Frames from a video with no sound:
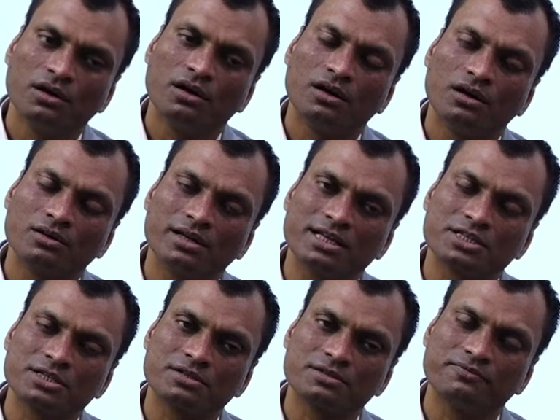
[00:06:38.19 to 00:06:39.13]

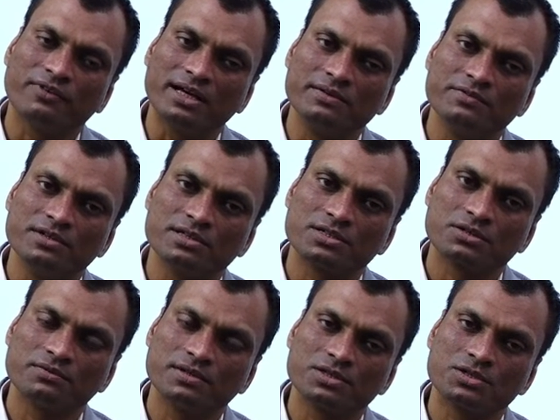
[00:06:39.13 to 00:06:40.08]
last 5 years
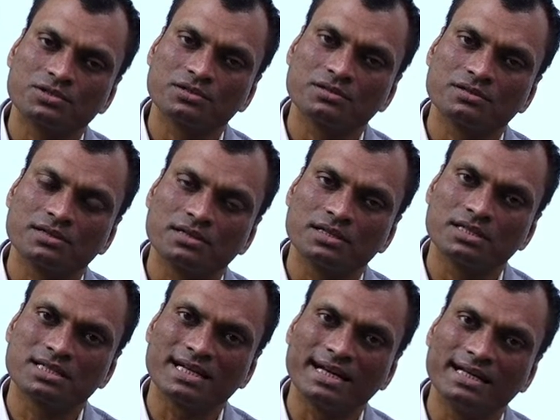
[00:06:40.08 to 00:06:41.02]
questions,
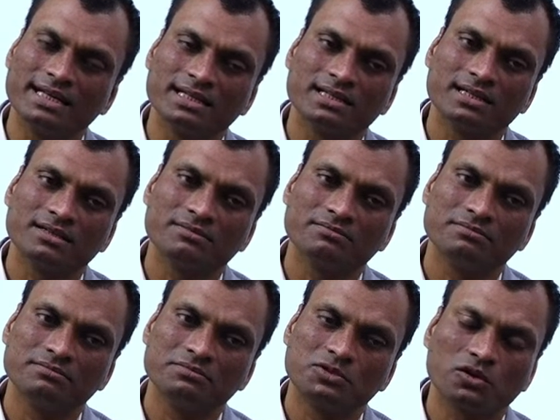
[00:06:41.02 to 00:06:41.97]
understanding
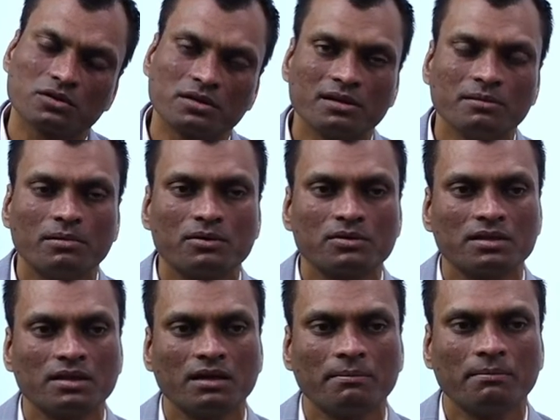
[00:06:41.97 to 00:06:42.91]
them, talking about
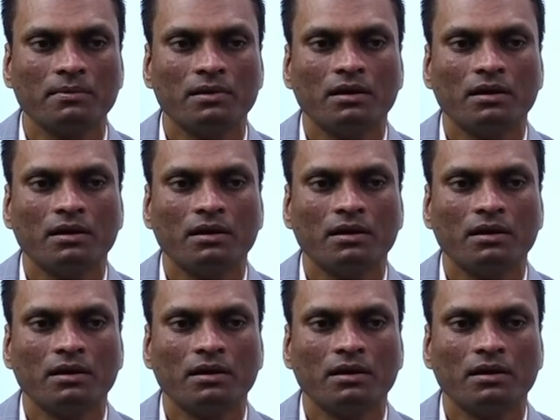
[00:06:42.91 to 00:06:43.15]
them,